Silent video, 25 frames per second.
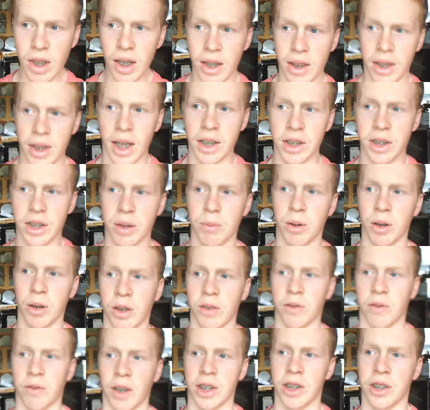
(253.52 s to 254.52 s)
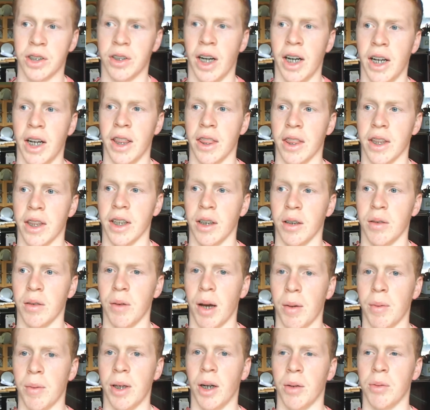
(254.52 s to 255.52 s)
that's the most frustrating thing.
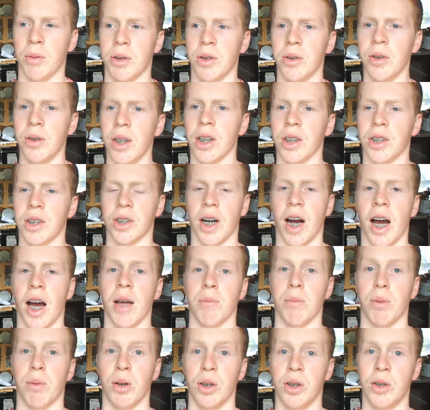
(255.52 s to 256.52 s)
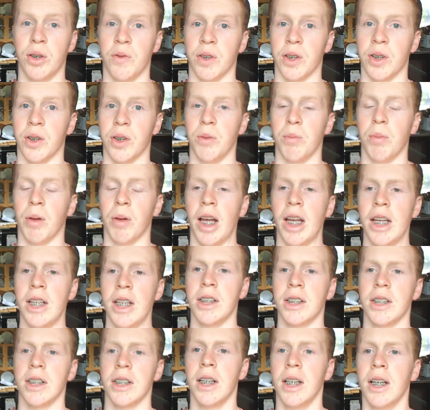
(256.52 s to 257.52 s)
I mean, I'm still going to try and push for two
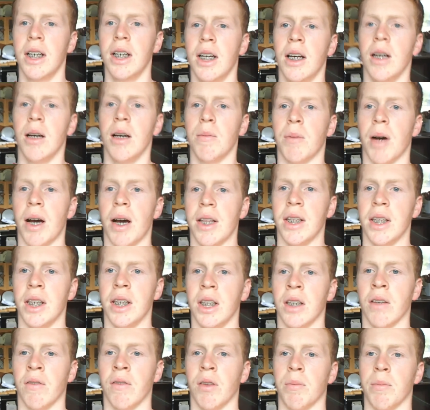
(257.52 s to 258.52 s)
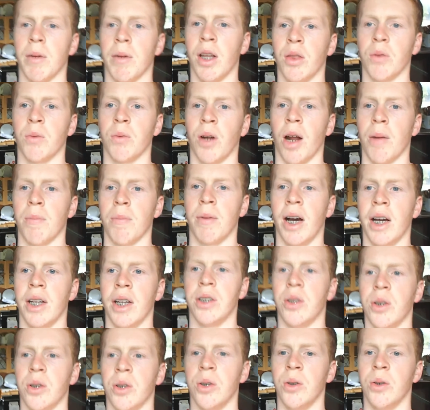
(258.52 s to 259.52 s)
plates by the end of the month. What I
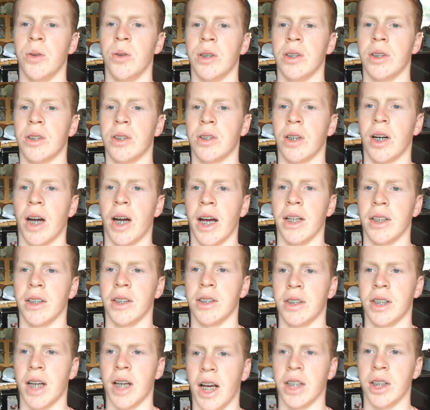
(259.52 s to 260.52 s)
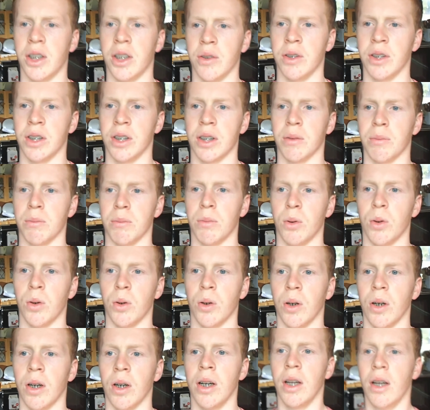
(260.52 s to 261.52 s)
might do is try and start doing some
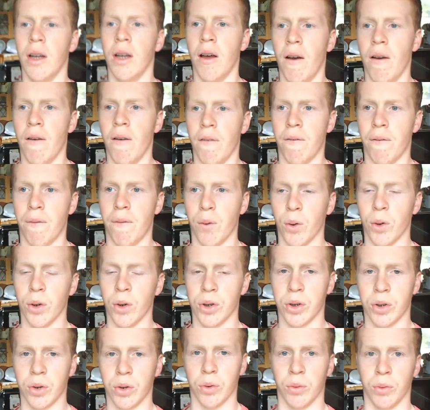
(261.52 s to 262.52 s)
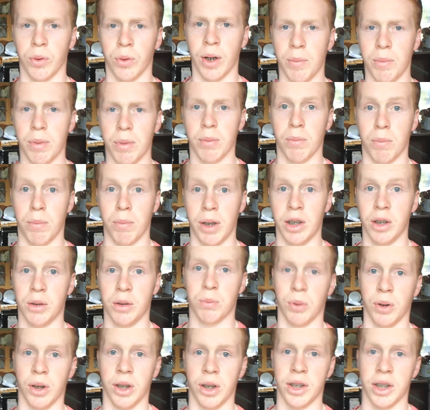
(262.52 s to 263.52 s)
more forced rep bench
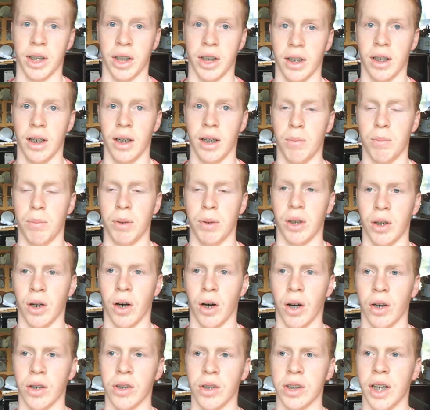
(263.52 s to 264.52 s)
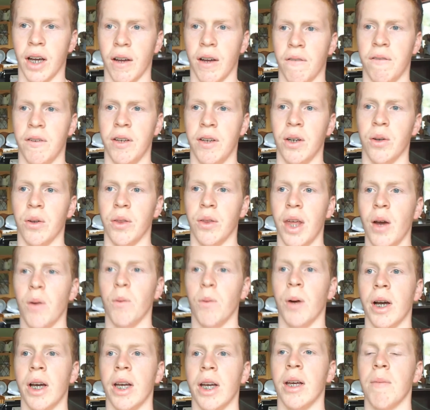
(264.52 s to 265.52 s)
pressing because I feel that
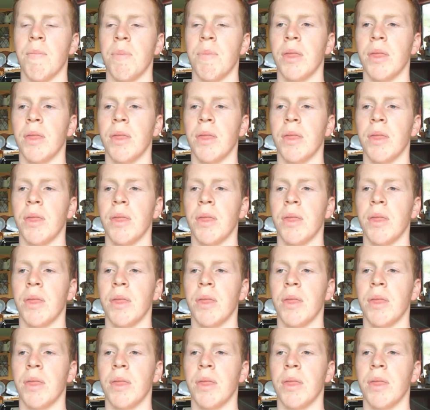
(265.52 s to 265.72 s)
way